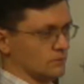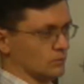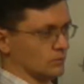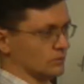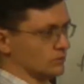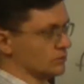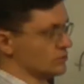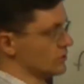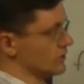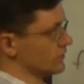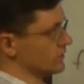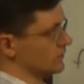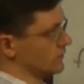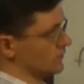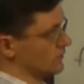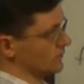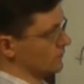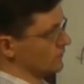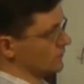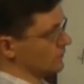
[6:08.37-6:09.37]
We want to check
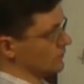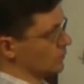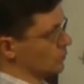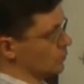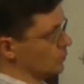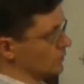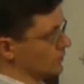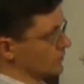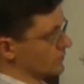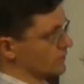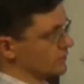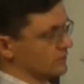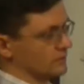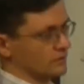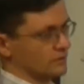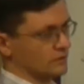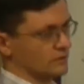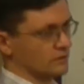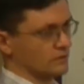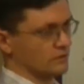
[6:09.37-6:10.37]
that the work
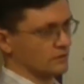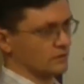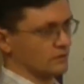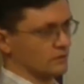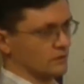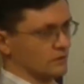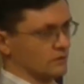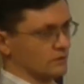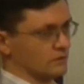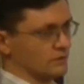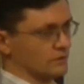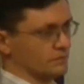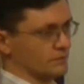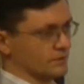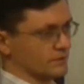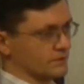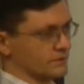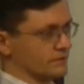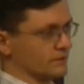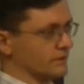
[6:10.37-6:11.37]

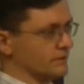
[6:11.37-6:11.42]
depends